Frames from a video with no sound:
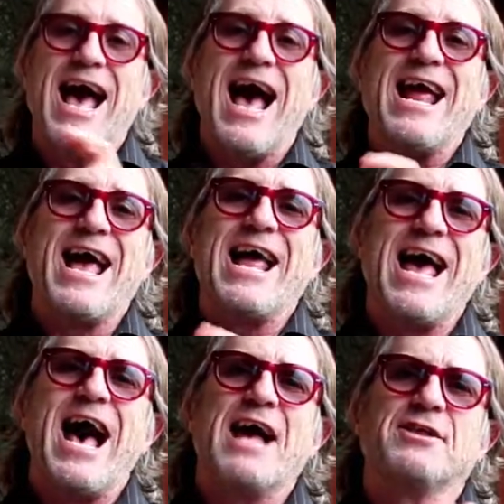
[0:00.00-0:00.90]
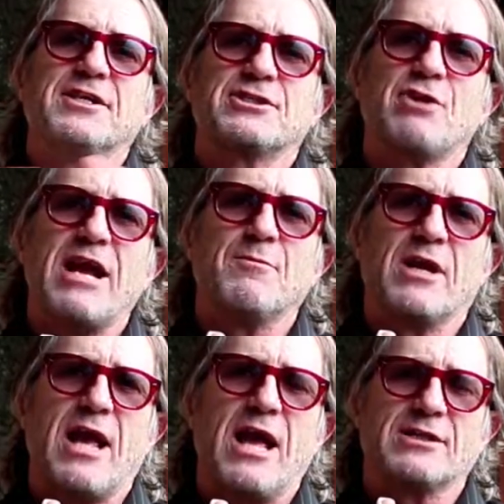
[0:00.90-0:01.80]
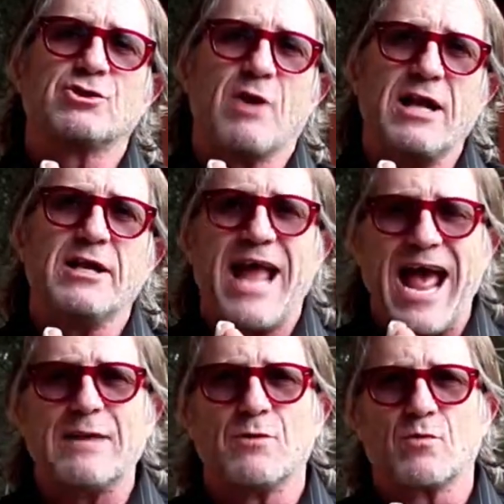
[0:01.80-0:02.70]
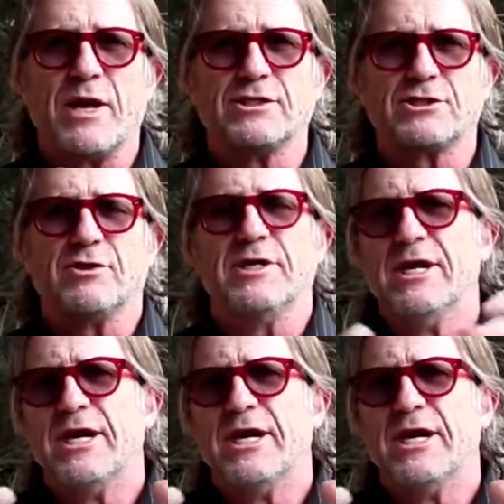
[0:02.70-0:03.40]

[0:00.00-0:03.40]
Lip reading: AAR, the Australian Animal Registry.